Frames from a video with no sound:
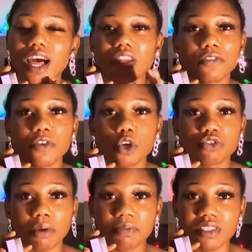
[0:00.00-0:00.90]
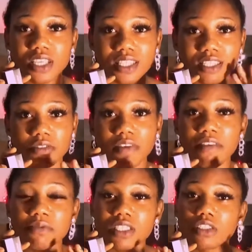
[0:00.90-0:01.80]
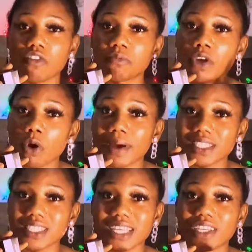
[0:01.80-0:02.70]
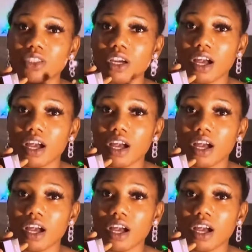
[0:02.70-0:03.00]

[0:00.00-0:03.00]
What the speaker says: out of 100%, 75% of makeup artists are